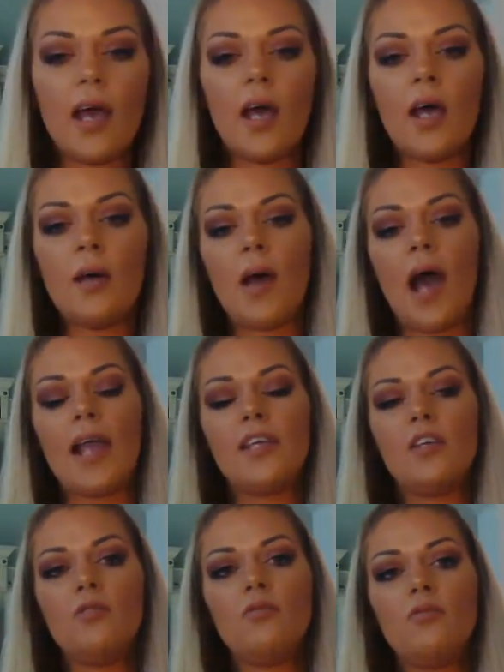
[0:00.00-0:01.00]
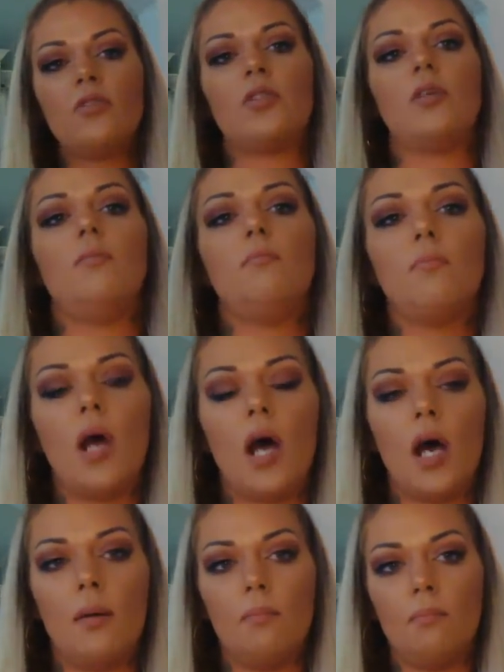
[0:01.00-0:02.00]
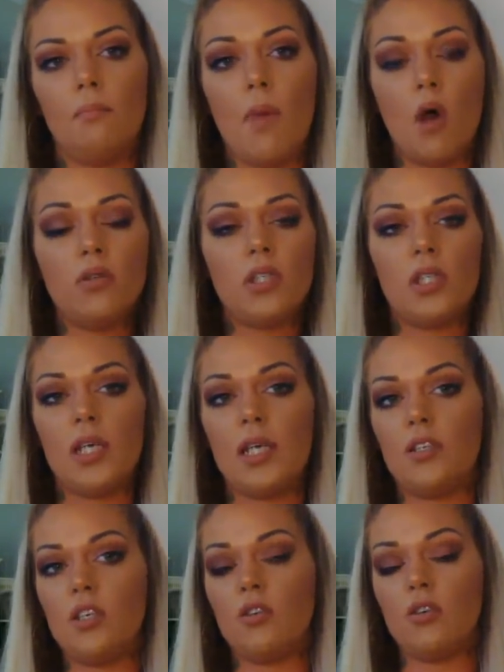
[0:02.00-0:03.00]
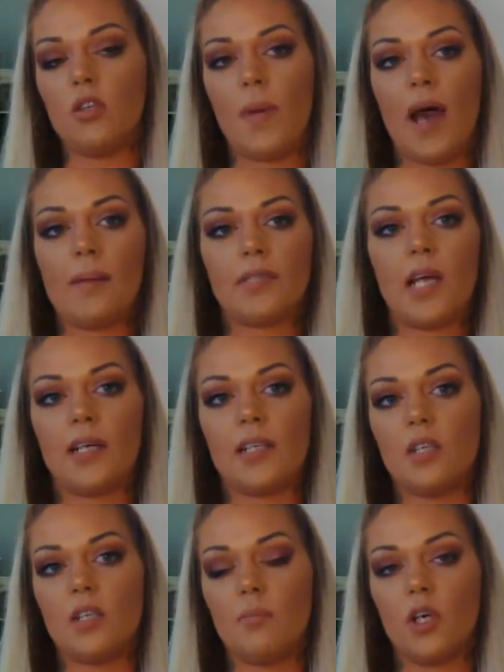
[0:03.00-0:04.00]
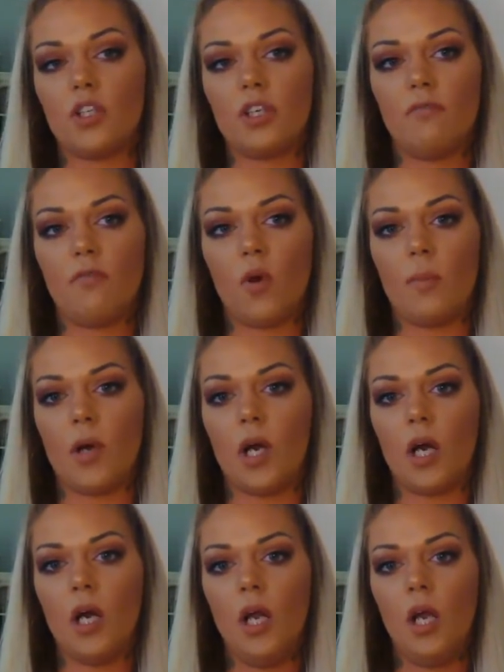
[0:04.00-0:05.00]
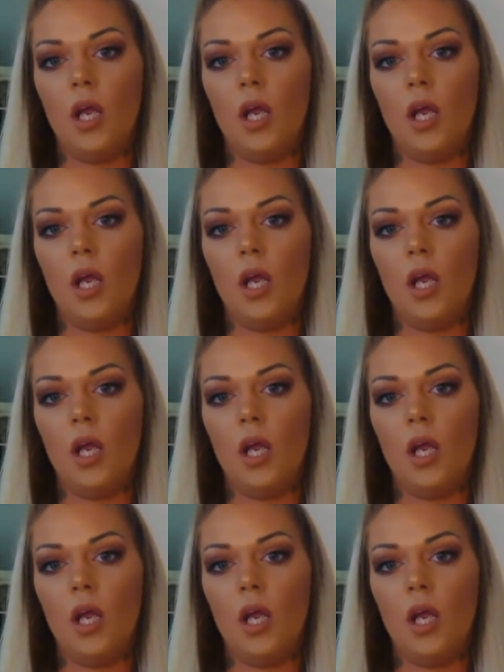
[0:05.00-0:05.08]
um I use uh mostly to do the pop sockets the merch informer